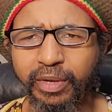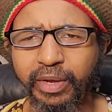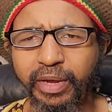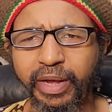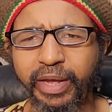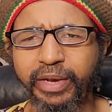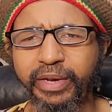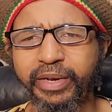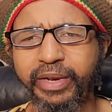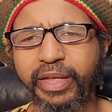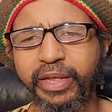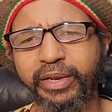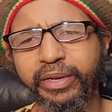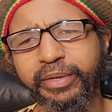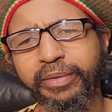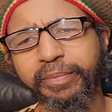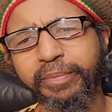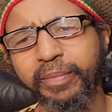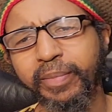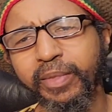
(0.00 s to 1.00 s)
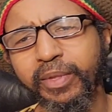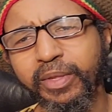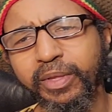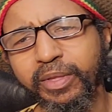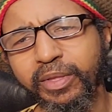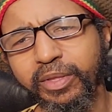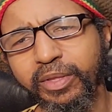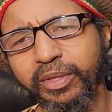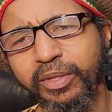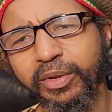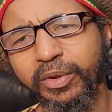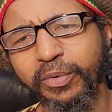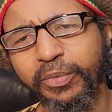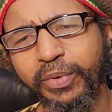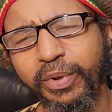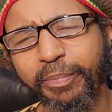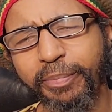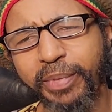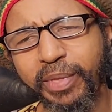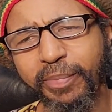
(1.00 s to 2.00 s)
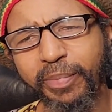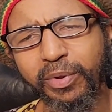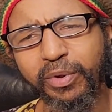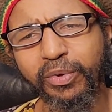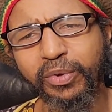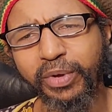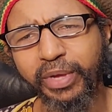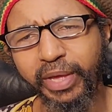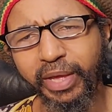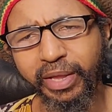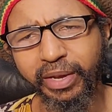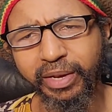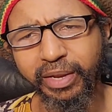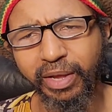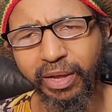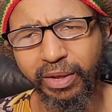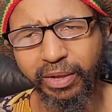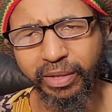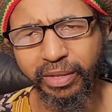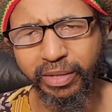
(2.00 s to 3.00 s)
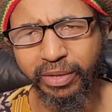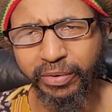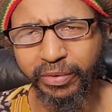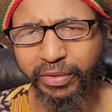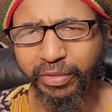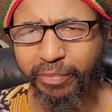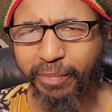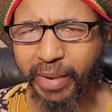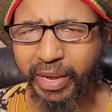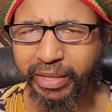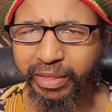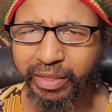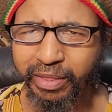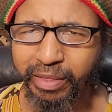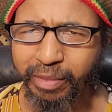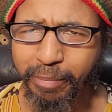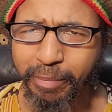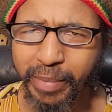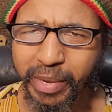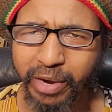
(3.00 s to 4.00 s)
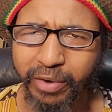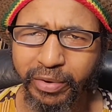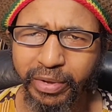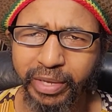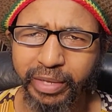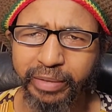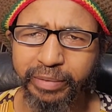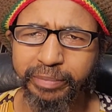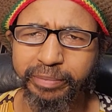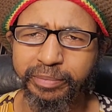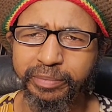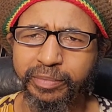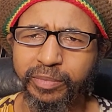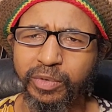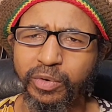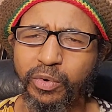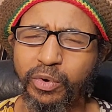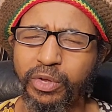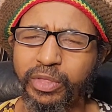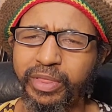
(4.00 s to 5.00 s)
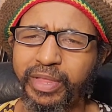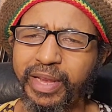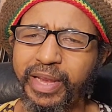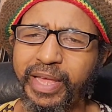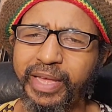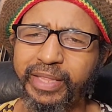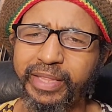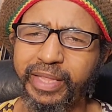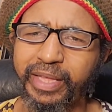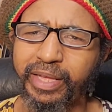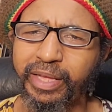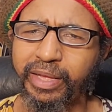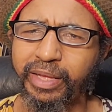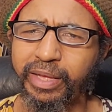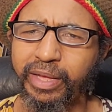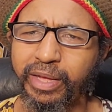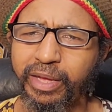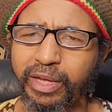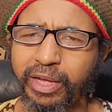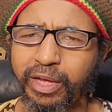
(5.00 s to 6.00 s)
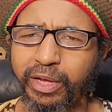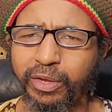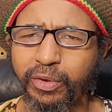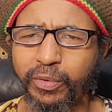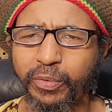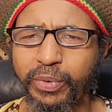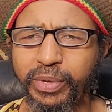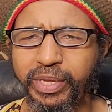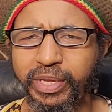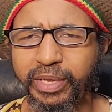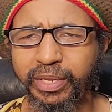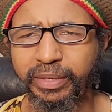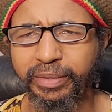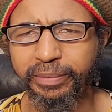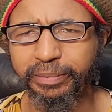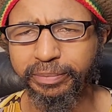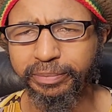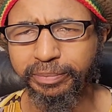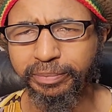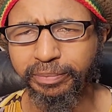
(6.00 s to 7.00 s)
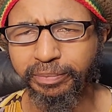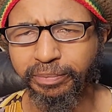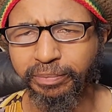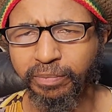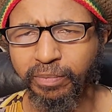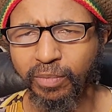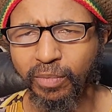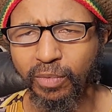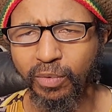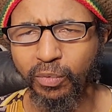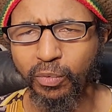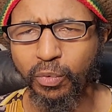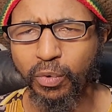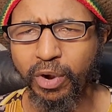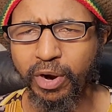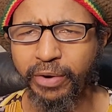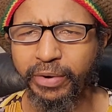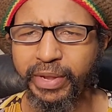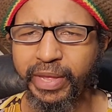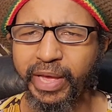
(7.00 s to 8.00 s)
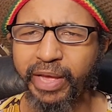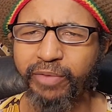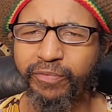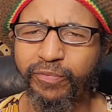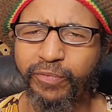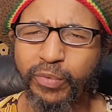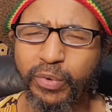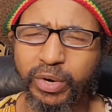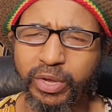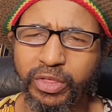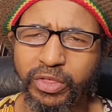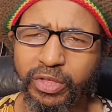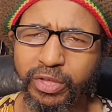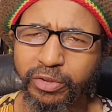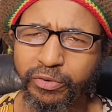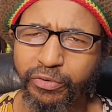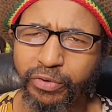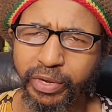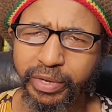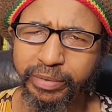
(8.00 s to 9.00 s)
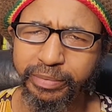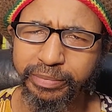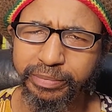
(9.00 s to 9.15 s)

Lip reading: And then, when people look at, His Majesty marrying or selecting a queen who already had 4 children,